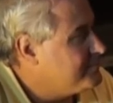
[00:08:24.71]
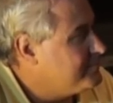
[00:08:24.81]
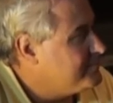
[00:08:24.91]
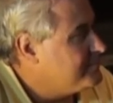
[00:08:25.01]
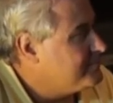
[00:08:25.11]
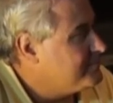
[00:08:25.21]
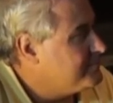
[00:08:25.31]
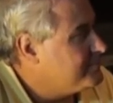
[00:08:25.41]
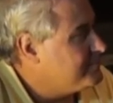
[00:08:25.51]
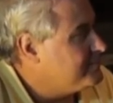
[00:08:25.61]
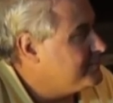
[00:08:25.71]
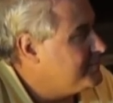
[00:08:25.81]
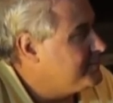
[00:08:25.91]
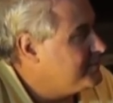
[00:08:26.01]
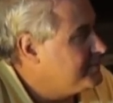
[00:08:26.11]

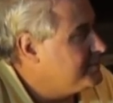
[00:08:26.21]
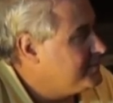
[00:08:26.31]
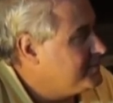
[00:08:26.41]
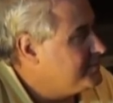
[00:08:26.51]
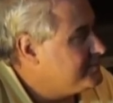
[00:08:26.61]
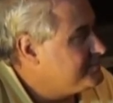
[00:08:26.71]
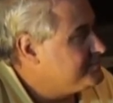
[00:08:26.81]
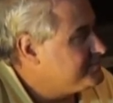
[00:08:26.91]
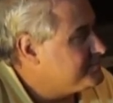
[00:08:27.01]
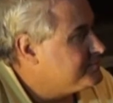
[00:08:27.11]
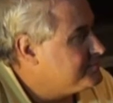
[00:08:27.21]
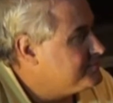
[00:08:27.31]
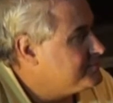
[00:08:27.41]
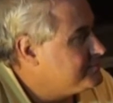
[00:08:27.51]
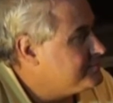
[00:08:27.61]

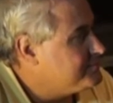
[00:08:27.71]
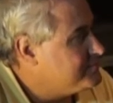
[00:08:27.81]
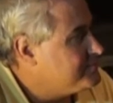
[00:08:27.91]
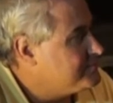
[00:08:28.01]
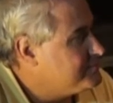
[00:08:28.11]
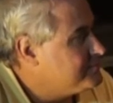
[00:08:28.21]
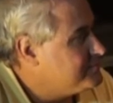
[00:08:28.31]
(not speaking)